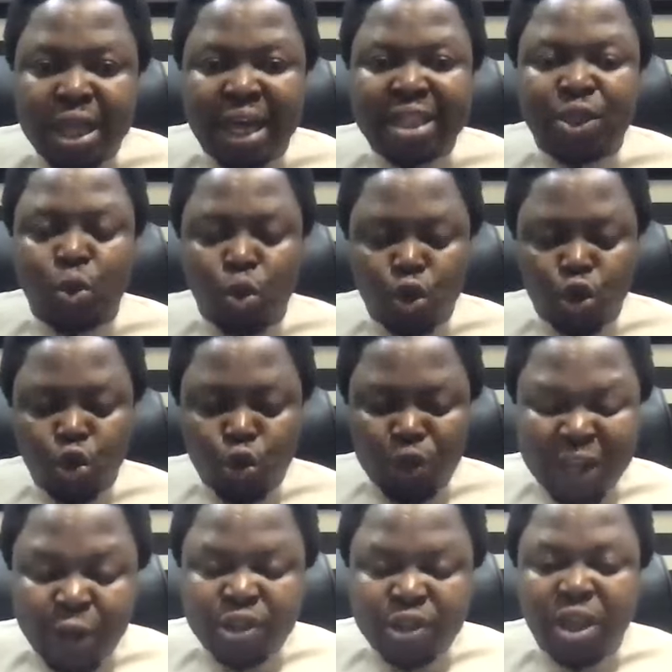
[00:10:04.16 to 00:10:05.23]
that, you
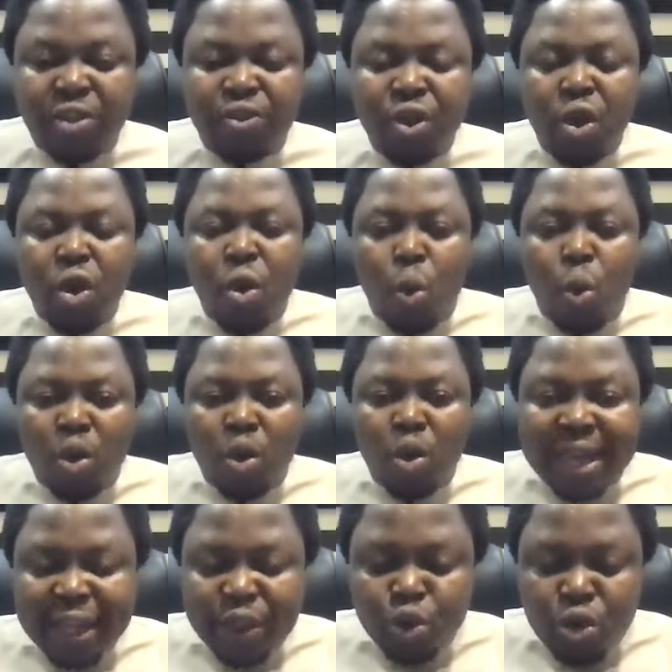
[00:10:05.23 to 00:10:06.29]
tell yourself, once
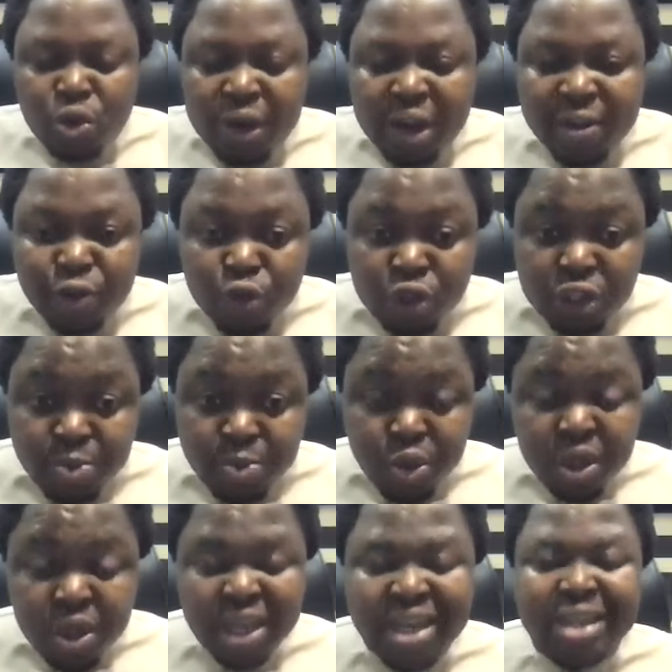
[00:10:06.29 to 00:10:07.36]
I get to 3 levels deep
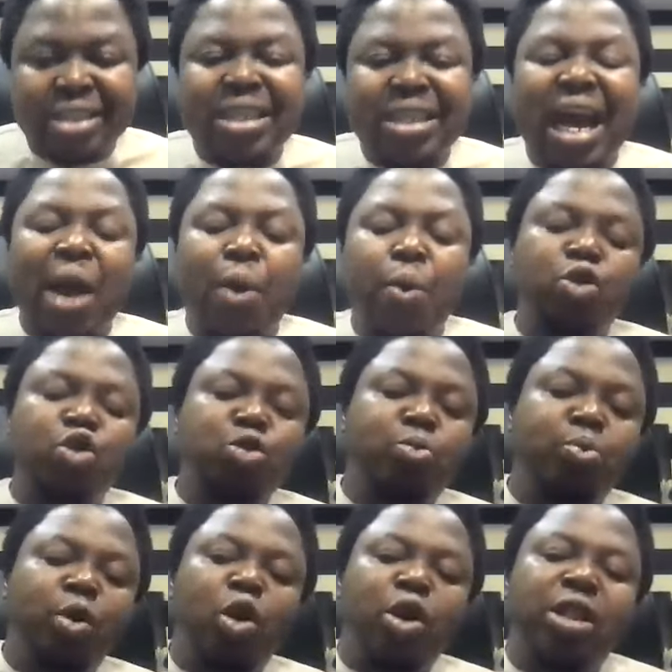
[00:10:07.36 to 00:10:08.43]
with this, I want to
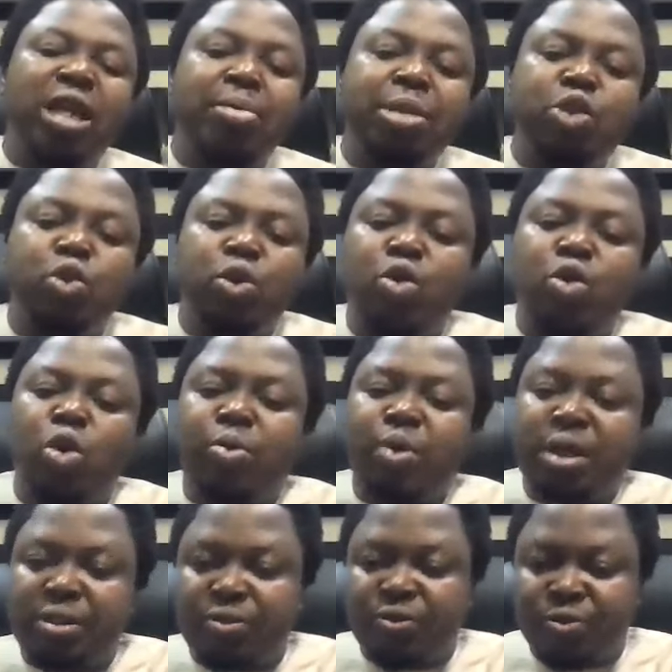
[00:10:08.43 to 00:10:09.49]
plug them into
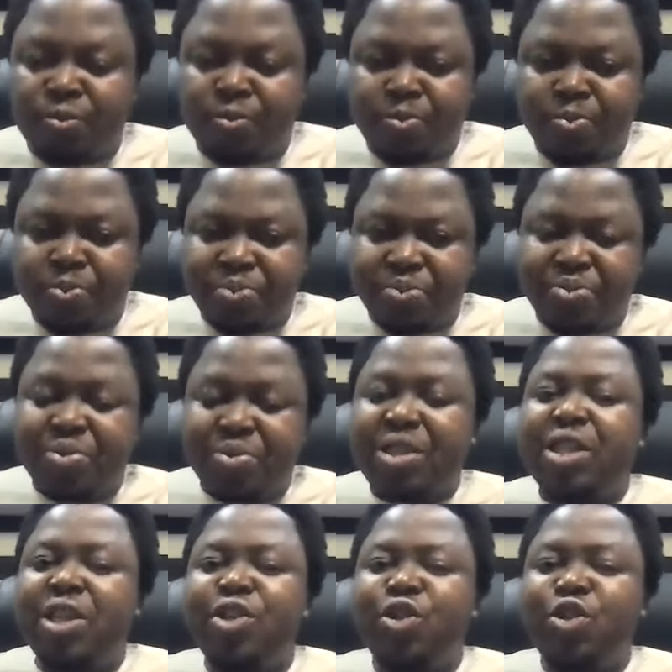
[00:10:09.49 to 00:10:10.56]
eoooperative.
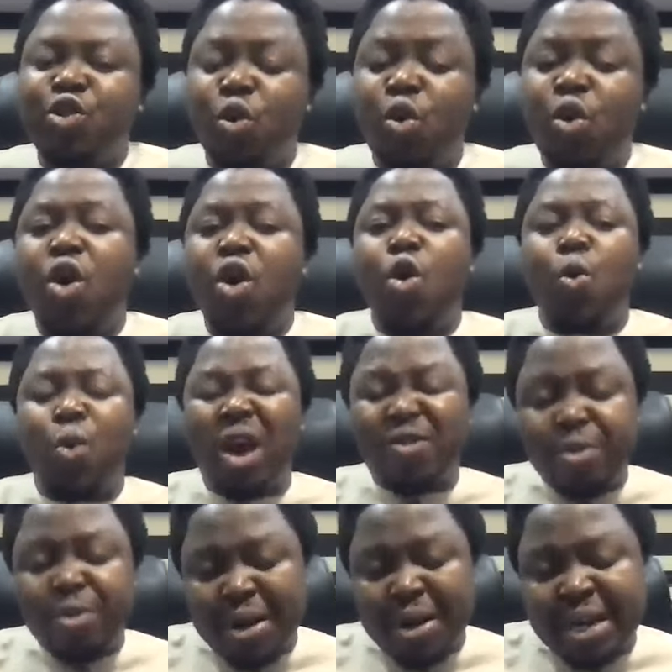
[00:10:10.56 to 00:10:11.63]
So we have
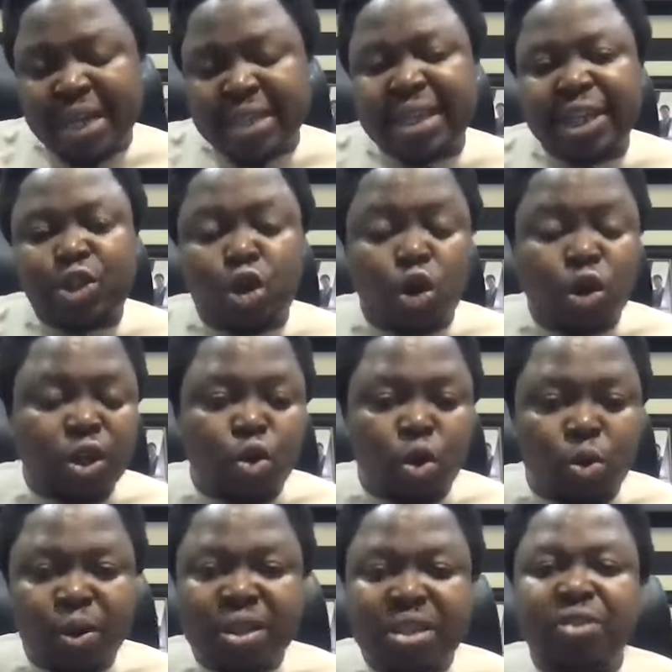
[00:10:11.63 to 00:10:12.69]
a partner site called
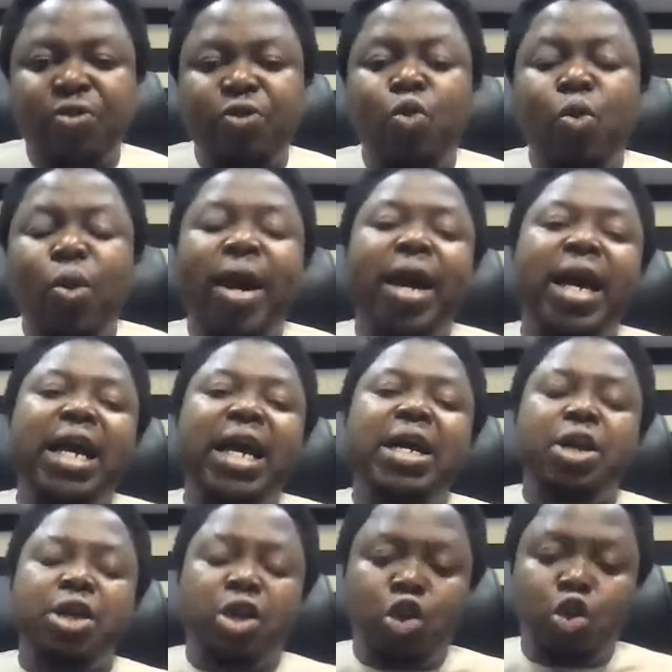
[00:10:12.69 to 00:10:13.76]
eoooperative where
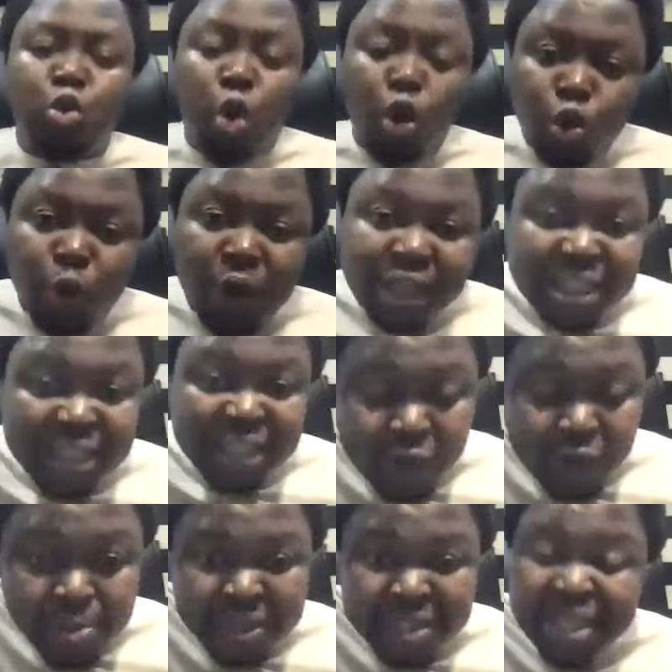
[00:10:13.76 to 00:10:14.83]
you also register under
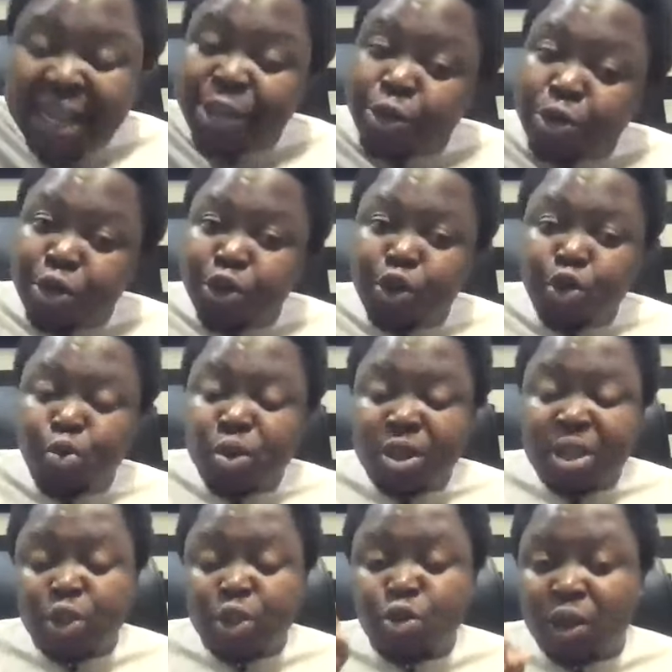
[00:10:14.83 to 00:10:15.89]
the person I introduced you with,
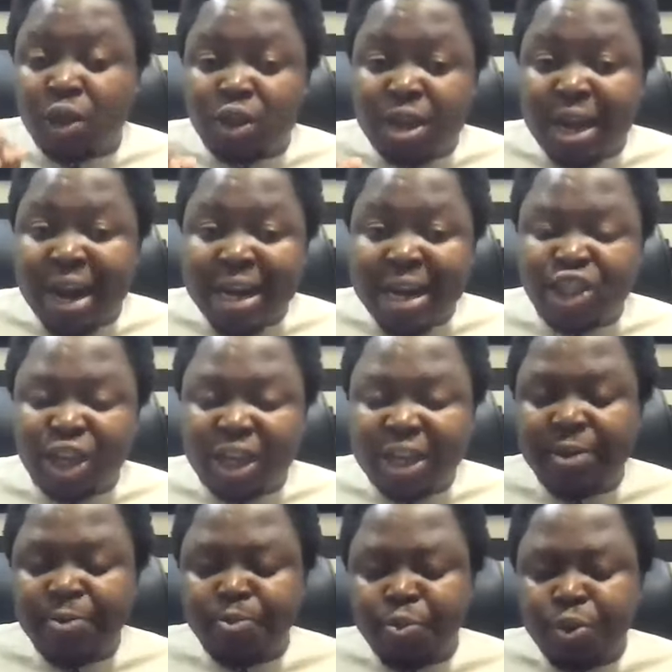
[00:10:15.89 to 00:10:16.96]
the 2,000 naira
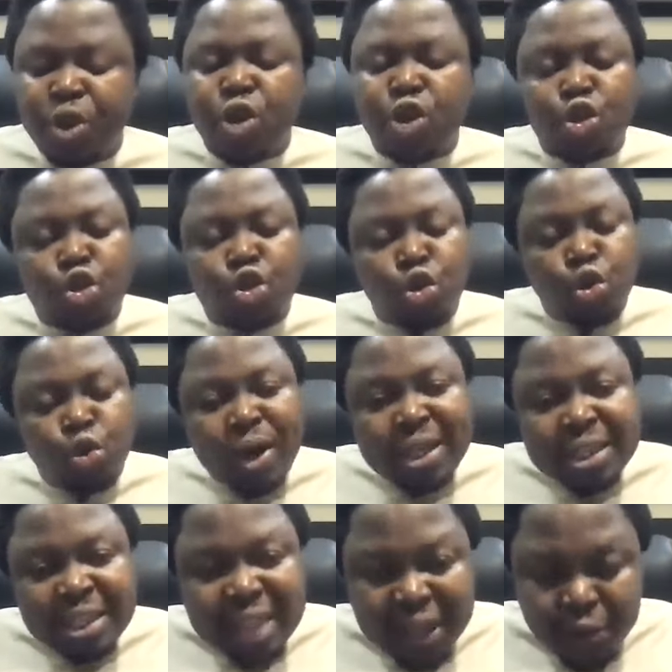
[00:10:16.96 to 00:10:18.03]
initially. So you
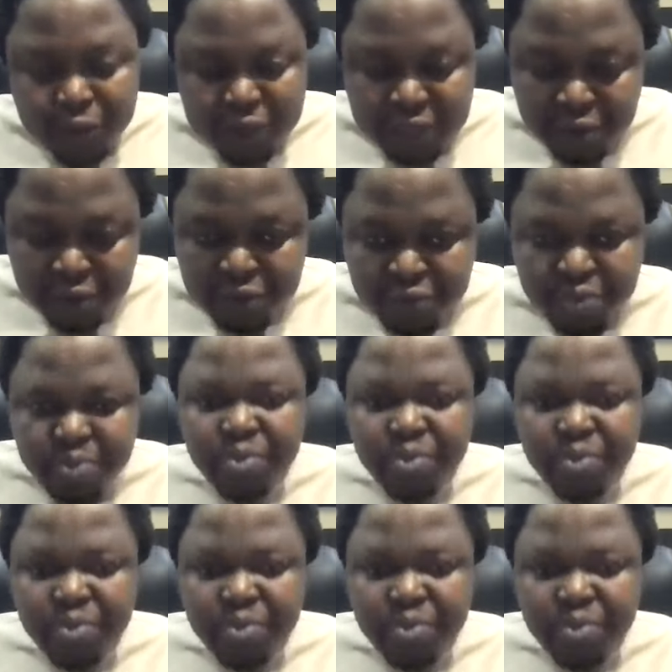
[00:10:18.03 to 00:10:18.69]
register yourself,